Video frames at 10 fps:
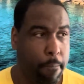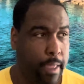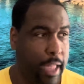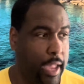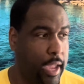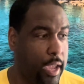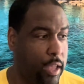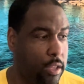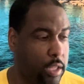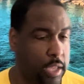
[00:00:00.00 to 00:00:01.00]

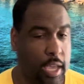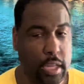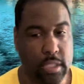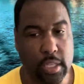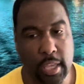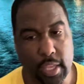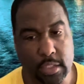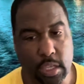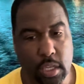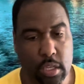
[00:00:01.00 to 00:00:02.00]
and the kid is in the
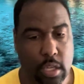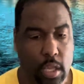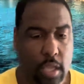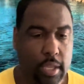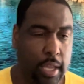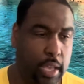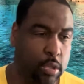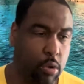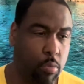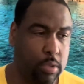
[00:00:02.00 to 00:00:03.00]
kitchen, kid
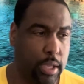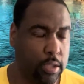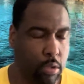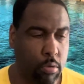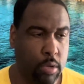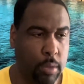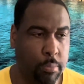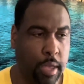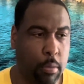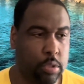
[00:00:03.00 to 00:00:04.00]
doing what they're doing,
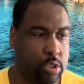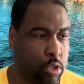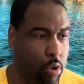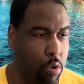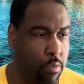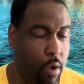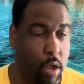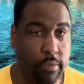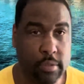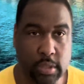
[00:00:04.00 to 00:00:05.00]
playing with the stove,
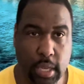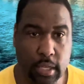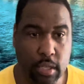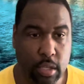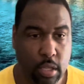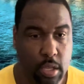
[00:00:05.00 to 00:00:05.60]
all of a sudden,